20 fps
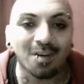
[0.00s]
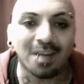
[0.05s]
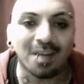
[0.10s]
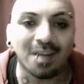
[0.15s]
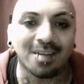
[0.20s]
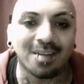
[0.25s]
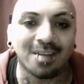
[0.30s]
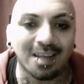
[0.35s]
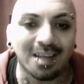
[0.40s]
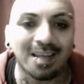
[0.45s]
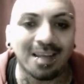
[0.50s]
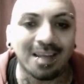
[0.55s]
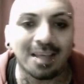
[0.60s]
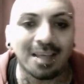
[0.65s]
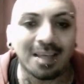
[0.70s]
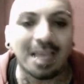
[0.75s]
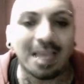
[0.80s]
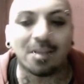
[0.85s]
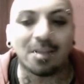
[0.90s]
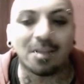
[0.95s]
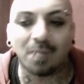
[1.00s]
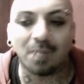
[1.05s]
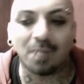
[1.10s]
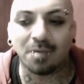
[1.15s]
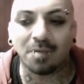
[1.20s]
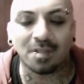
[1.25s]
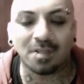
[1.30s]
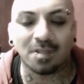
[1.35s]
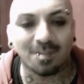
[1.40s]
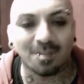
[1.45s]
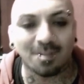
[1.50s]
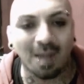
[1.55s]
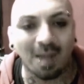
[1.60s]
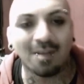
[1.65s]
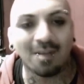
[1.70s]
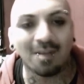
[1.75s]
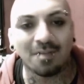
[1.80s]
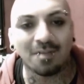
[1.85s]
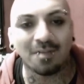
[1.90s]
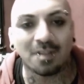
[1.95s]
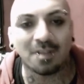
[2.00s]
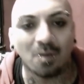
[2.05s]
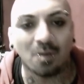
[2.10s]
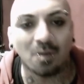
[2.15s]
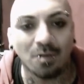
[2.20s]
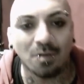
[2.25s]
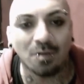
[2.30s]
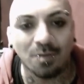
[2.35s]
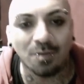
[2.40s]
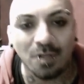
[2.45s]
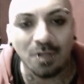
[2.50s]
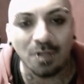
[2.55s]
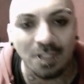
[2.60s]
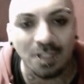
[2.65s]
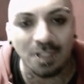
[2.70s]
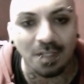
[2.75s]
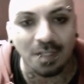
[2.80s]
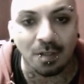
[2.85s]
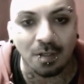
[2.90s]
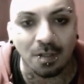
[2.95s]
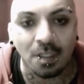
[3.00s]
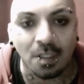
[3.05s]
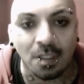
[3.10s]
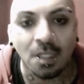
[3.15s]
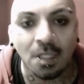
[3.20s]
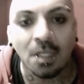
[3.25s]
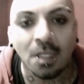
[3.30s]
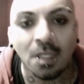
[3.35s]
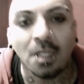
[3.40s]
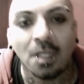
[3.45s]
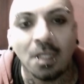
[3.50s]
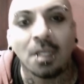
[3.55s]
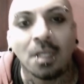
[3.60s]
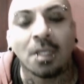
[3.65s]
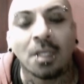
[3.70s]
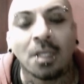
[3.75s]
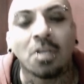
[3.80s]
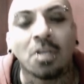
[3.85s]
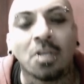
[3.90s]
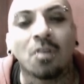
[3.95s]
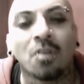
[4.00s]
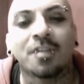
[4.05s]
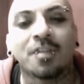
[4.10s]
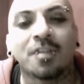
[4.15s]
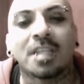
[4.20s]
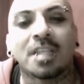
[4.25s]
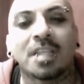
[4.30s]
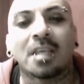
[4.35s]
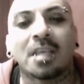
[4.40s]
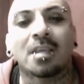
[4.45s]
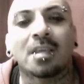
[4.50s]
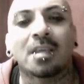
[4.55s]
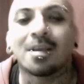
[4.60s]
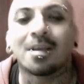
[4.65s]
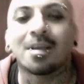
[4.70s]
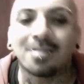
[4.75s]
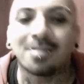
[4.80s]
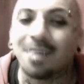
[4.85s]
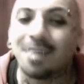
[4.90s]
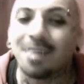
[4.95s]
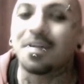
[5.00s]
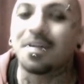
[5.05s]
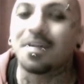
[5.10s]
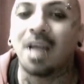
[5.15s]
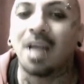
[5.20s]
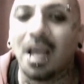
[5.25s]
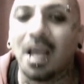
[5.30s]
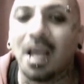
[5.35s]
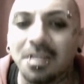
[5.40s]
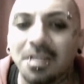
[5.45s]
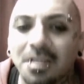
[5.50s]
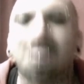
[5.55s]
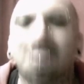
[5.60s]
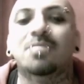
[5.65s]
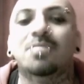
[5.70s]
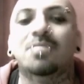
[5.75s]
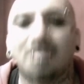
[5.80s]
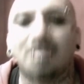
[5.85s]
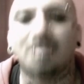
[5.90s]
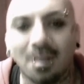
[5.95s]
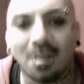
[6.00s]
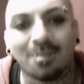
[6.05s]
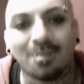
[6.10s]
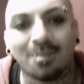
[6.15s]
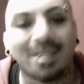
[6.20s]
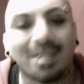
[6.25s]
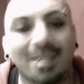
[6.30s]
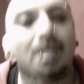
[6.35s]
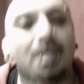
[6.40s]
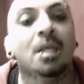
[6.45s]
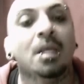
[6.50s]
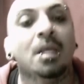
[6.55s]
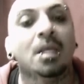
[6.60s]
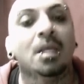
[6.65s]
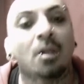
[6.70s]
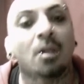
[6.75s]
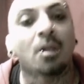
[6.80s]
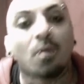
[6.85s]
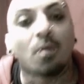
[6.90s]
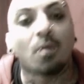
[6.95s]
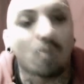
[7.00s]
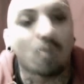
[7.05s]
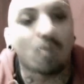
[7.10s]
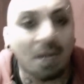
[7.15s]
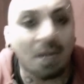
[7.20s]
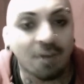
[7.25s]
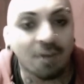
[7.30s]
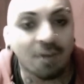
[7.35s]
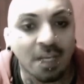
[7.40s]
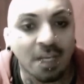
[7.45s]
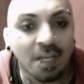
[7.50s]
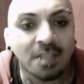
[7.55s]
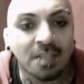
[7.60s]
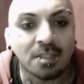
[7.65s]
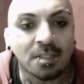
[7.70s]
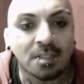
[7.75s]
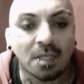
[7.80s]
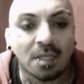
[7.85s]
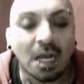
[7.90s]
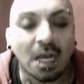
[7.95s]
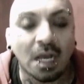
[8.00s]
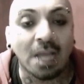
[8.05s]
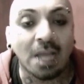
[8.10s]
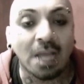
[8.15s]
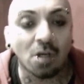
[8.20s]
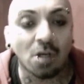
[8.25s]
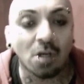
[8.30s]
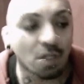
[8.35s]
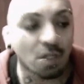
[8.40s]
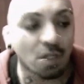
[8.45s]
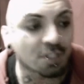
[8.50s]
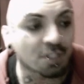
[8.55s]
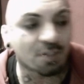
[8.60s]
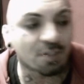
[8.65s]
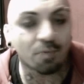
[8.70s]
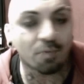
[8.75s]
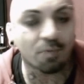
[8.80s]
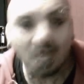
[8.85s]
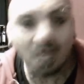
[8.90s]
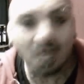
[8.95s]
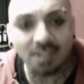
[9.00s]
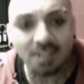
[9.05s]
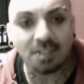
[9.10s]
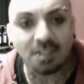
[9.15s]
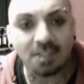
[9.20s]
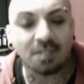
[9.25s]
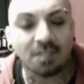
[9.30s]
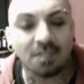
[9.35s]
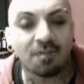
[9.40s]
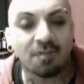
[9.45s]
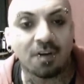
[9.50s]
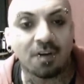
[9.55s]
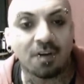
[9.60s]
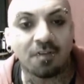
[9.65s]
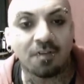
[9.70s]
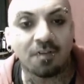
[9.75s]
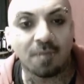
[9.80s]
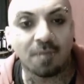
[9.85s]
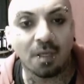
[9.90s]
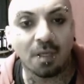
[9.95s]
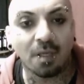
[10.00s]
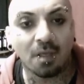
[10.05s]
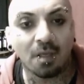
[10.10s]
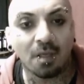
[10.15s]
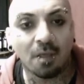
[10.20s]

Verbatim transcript: and I, I, I calibrate with a smile if it's an older person or you know, if it's like a young, tougher guy, just what's up. But, you know, whatever it is, I acknowledge there's a presence in front of me.